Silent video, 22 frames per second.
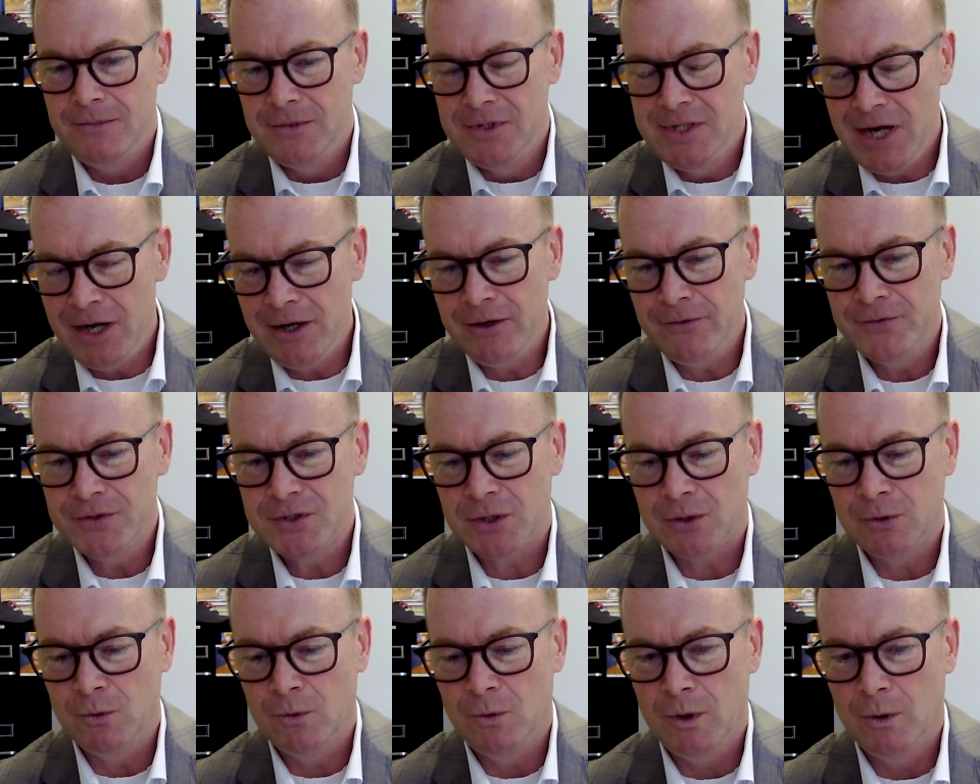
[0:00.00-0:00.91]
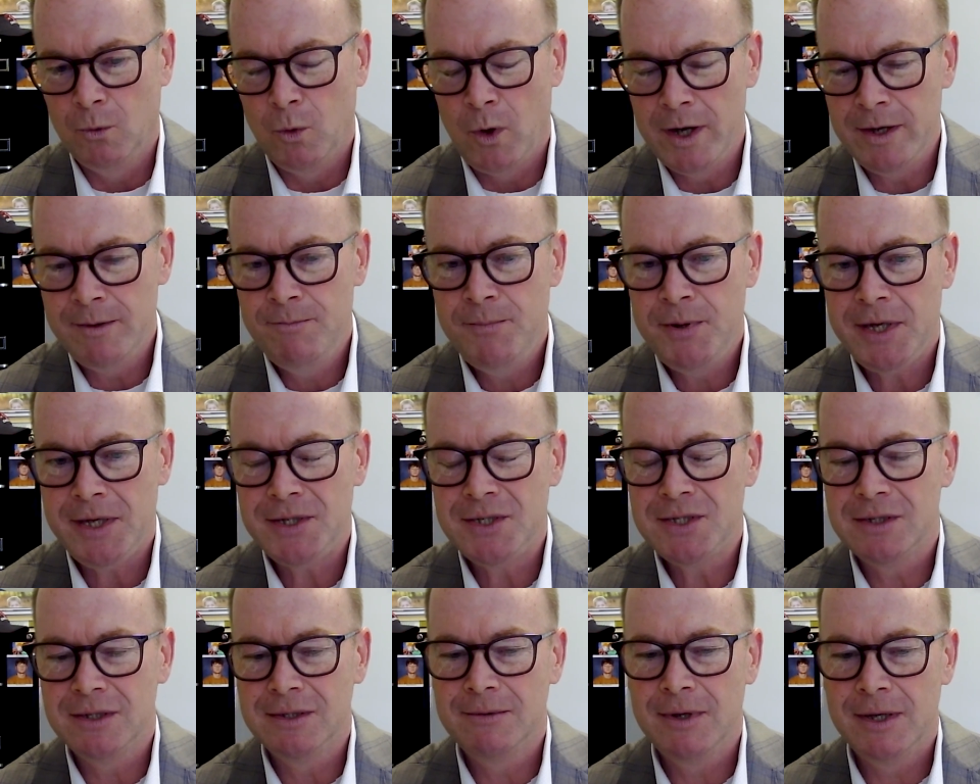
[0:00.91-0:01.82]
tariffs are one
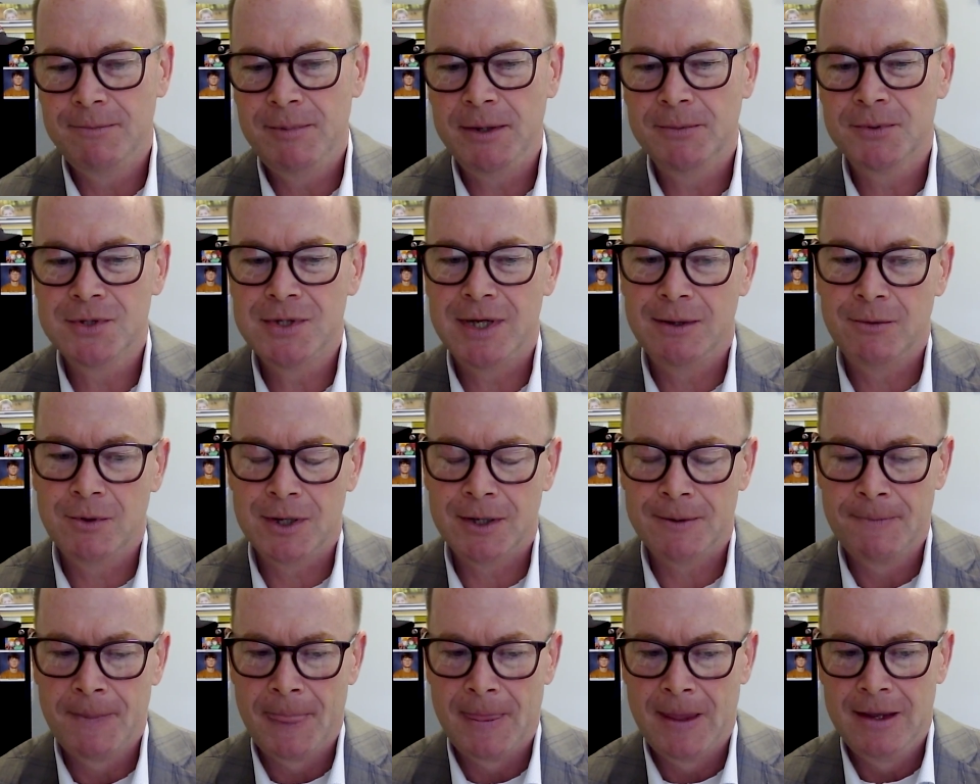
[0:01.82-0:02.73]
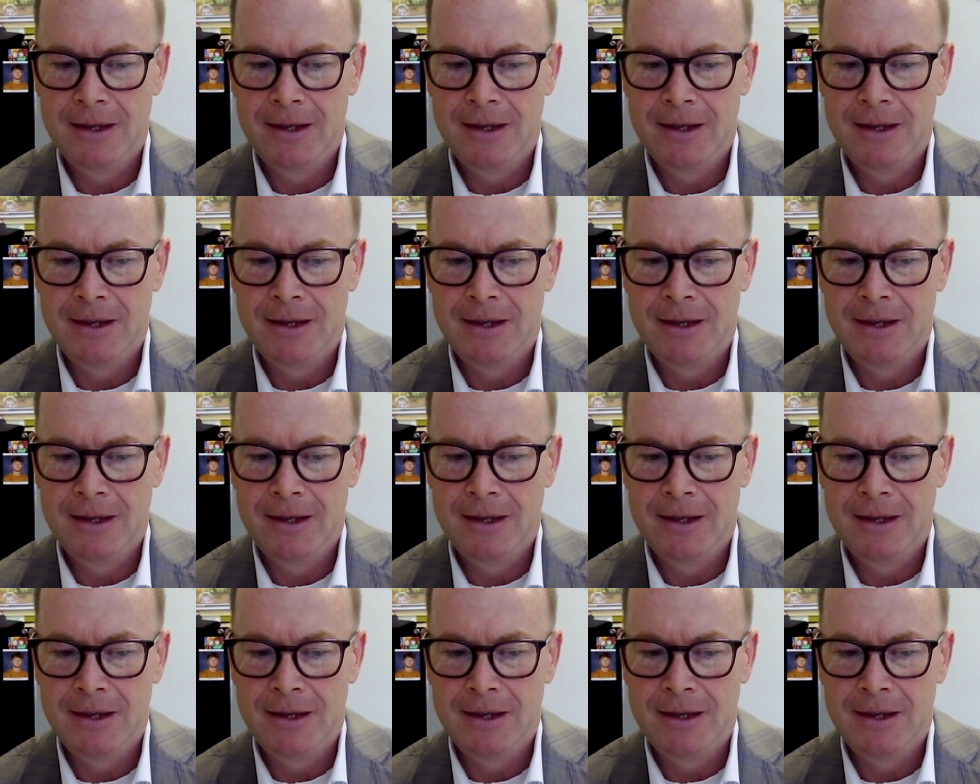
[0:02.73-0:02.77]
piece, and people say, well,